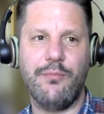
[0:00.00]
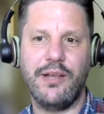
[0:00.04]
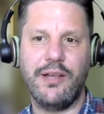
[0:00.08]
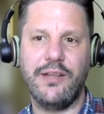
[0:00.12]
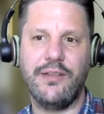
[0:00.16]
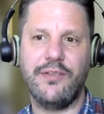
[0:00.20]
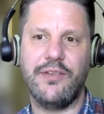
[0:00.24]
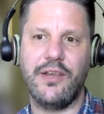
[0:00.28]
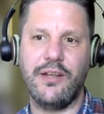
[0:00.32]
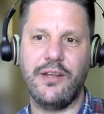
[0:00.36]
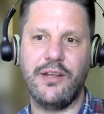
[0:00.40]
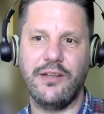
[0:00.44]

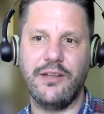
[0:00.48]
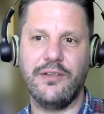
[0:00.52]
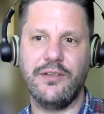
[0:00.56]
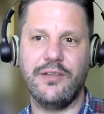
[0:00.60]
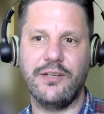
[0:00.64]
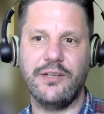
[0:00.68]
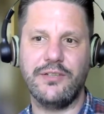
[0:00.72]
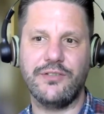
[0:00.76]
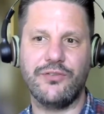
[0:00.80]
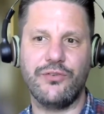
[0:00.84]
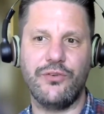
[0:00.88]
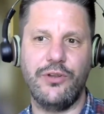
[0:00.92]
maintaining
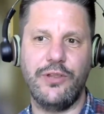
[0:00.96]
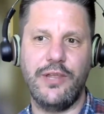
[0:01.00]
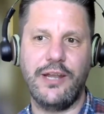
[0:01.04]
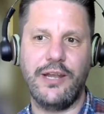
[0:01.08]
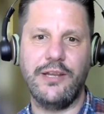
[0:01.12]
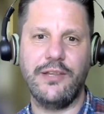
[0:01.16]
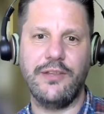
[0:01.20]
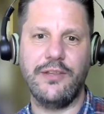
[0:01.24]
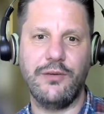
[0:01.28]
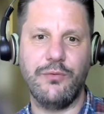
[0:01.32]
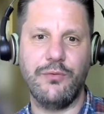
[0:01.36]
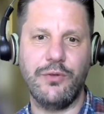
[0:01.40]
their
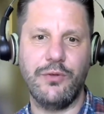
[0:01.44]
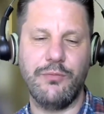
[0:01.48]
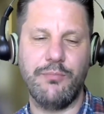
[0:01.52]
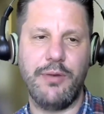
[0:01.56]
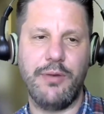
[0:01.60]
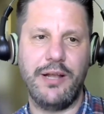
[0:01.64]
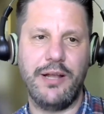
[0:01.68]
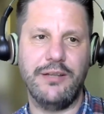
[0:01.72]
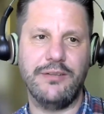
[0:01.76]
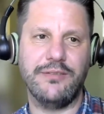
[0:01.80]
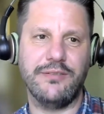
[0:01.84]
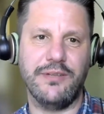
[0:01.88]
solidarity with
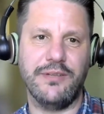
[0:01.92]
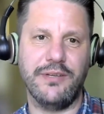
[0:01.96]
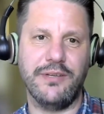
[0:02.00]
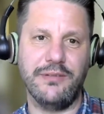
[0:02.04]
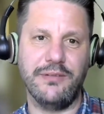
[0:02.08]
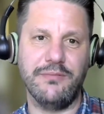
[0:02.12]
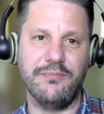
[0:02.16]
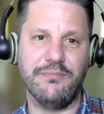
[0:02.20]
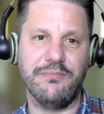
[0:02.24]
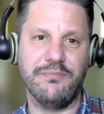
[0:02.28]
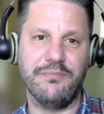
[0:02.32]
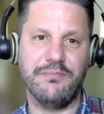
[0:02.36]
Palestine?